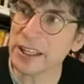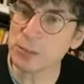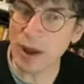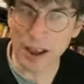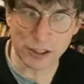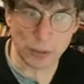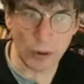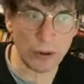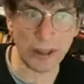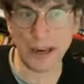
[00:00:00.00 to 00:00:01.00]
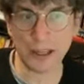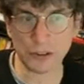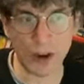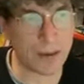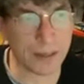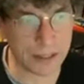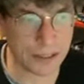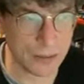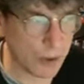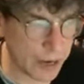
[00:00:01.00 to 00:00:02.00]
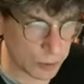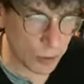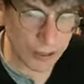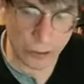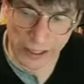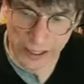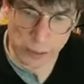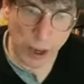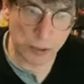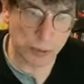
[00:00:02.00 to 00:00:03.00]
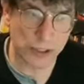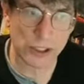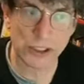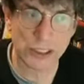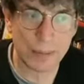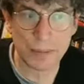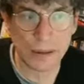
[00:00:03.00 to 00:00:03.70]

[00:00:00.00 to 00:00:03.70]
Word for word: it is possible, and I describe this in my next book. I do think it is possible to skip